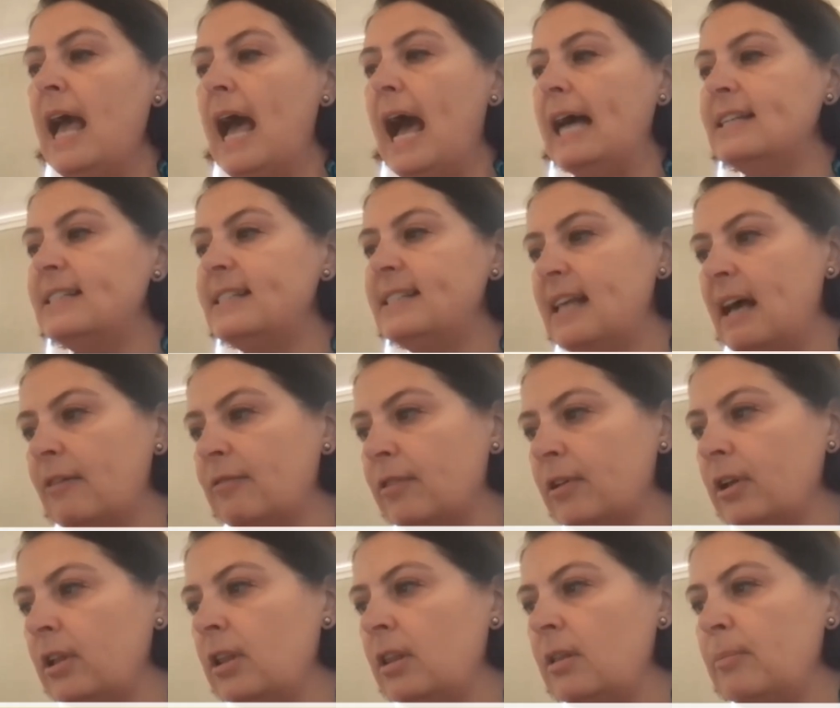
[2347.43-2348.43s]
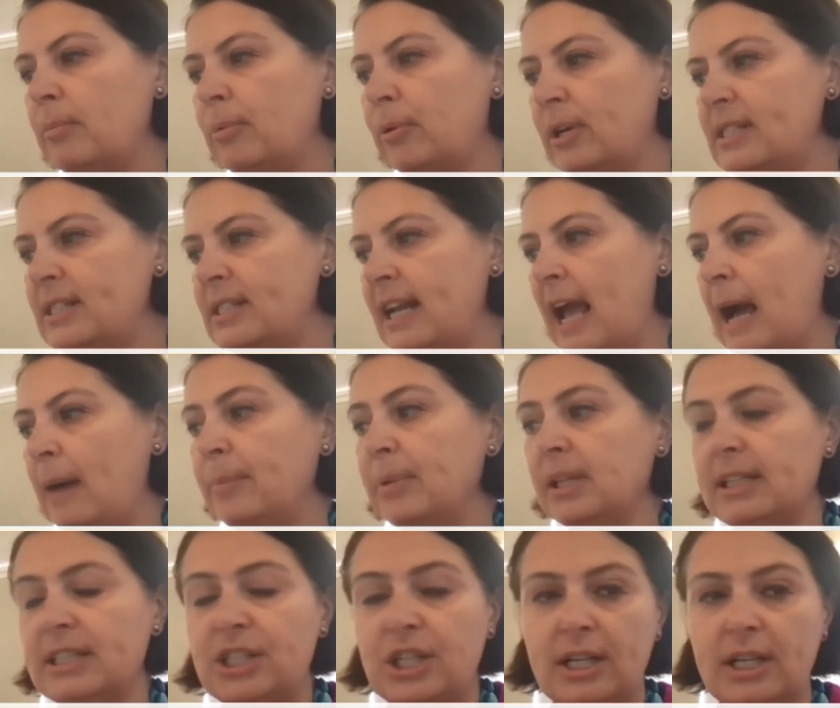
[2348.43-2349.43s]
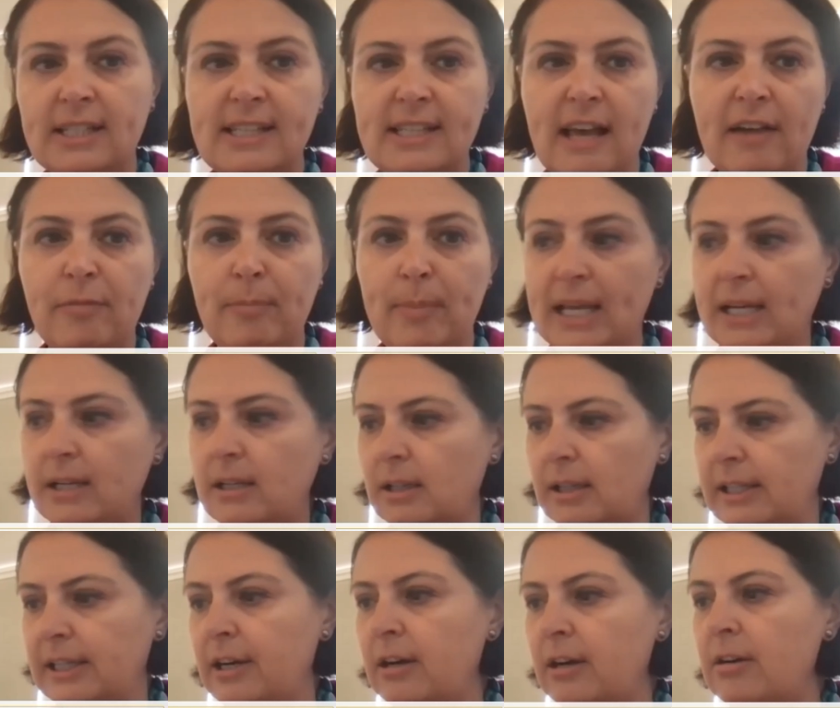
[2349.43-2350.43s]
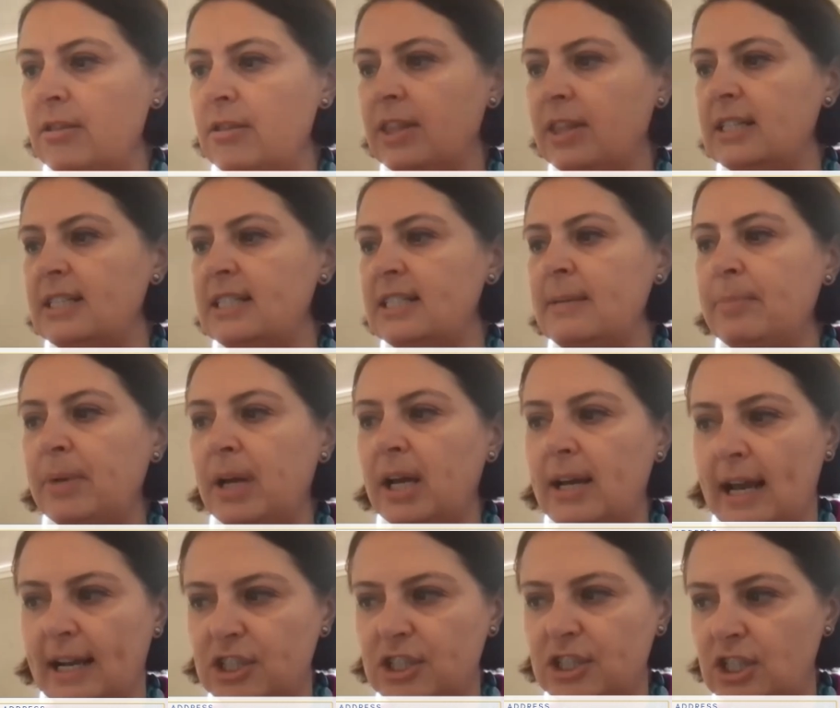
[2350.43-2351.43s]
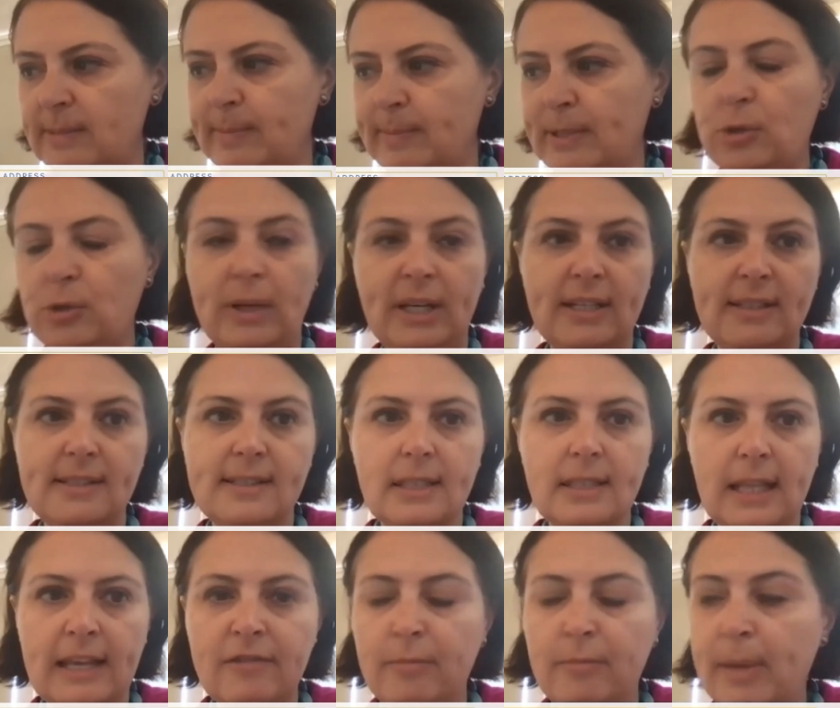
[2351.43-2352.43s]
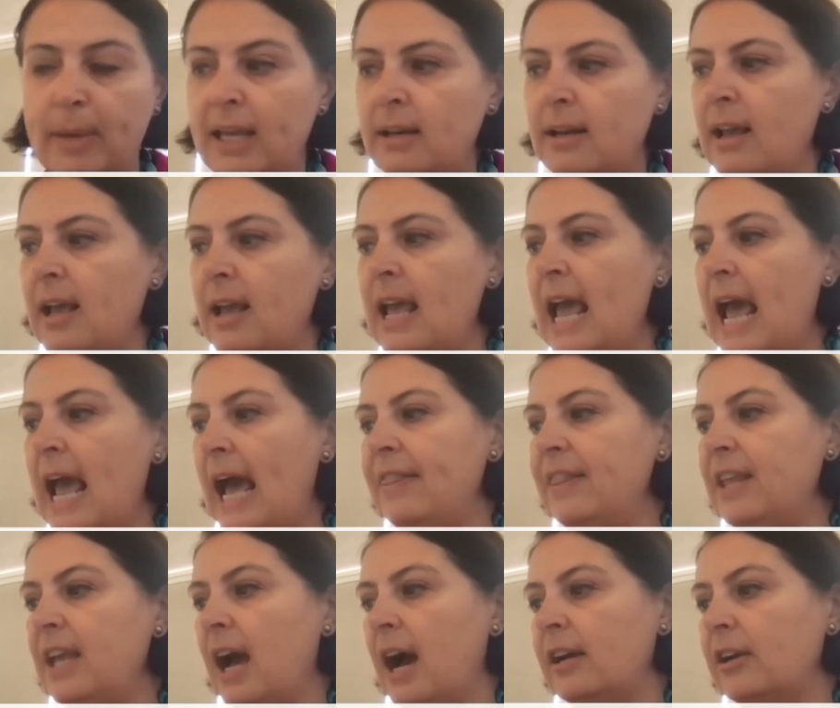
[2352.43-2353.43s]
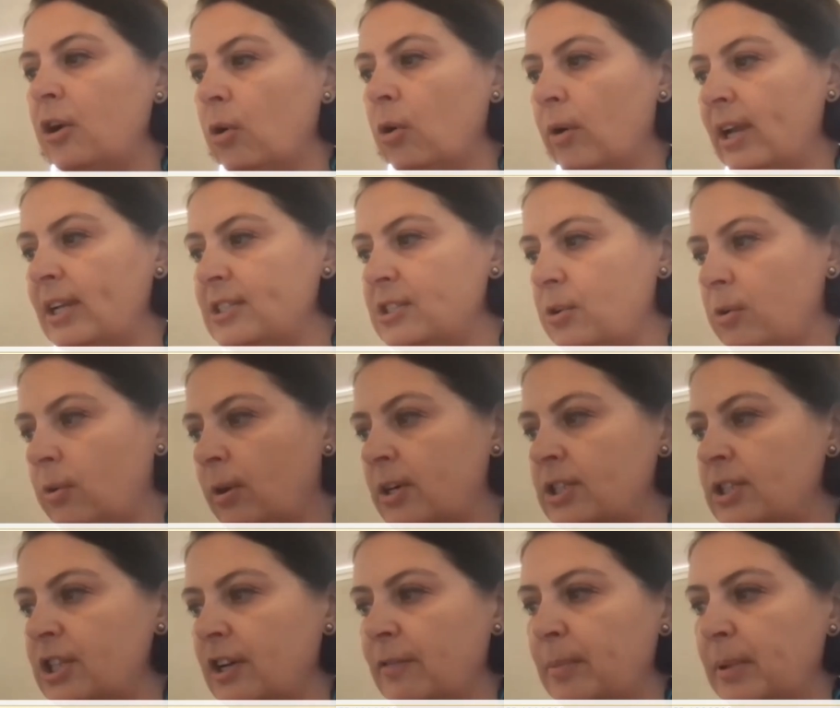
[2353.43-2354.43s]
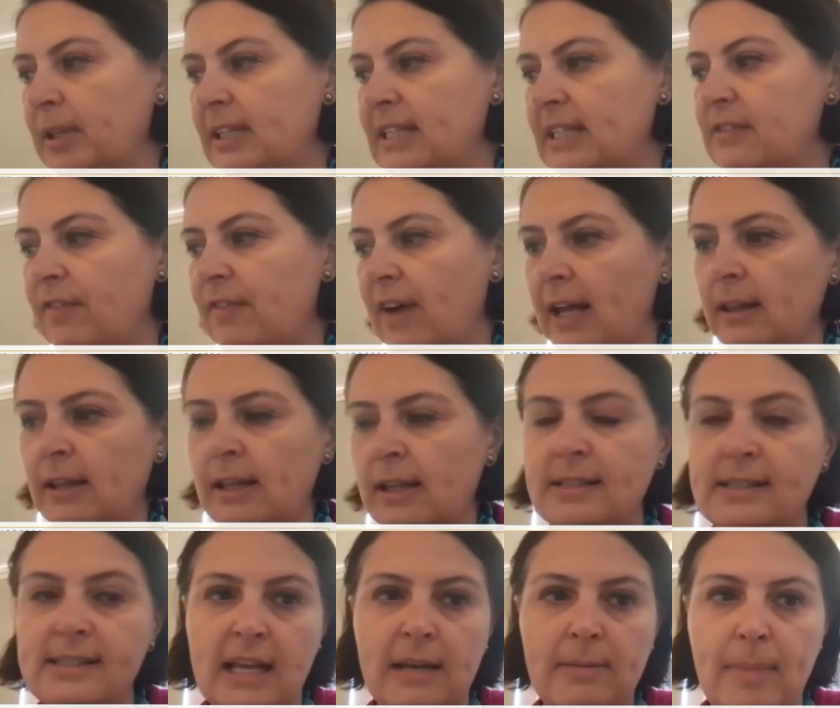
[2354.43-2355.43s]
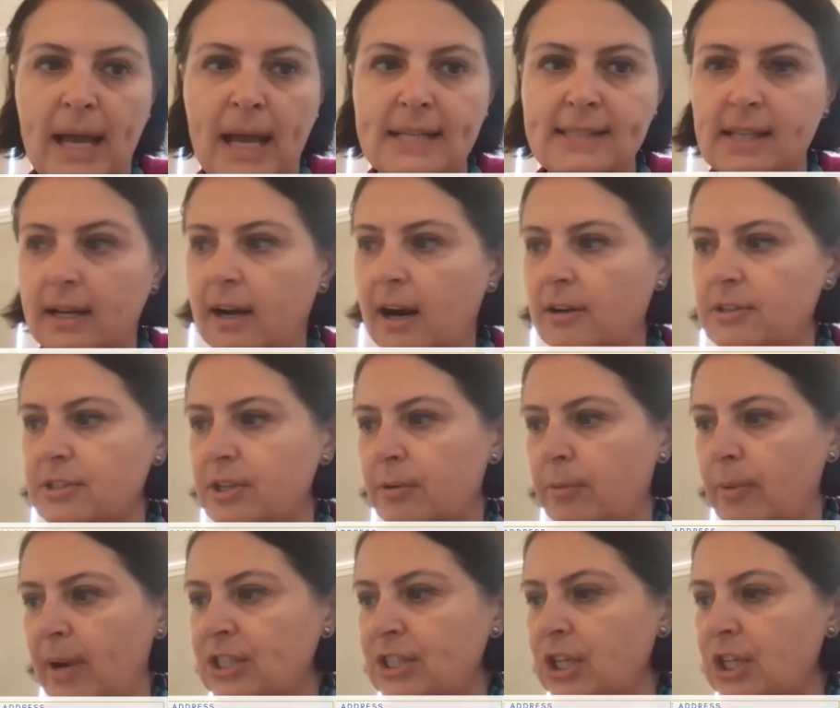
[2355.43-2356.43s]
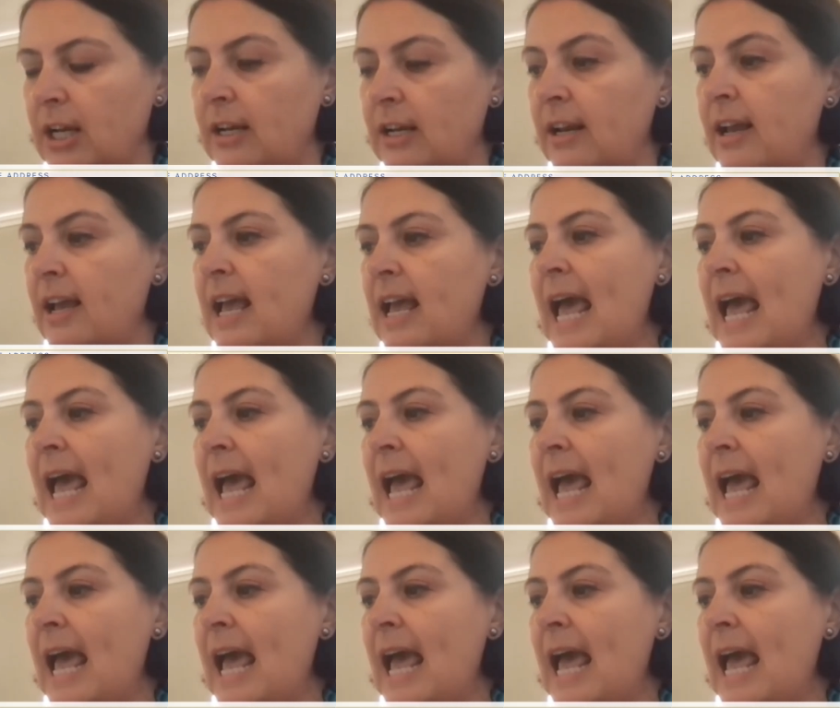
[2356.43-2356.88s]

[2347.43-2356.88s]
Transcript: As several prison abolitionists have made clear, the deep connections between enslavement and the ongoing scourge of police violence and mass incarceration,